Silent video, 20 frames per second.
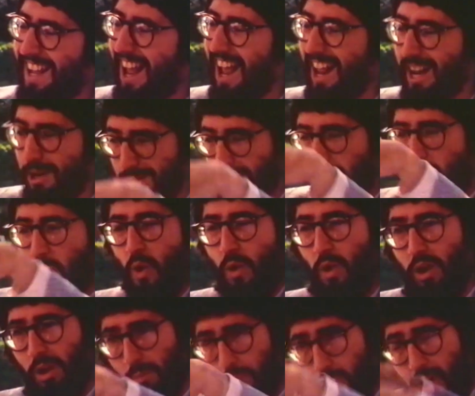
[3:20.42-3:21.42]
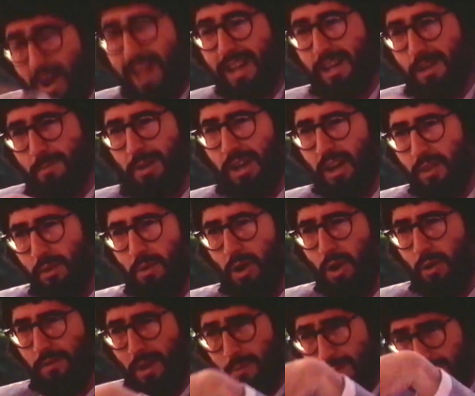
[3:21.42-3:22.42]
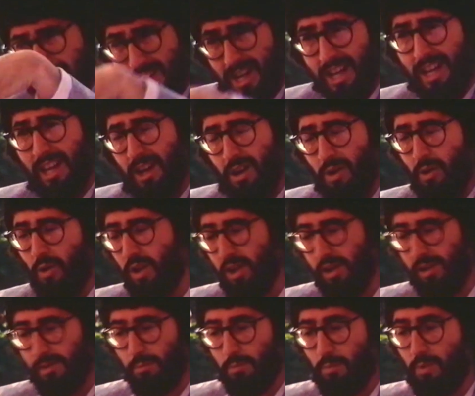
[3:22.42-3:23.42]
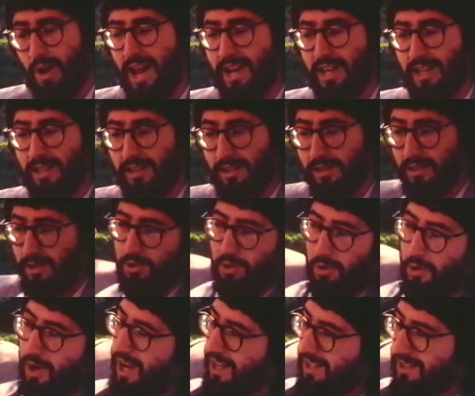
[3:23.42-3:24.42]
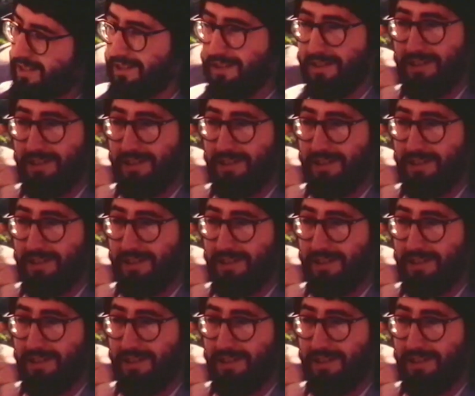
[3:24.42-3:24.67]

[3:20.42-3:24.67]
there was a hole right in the middle of the road. They were digging a hole right in the crux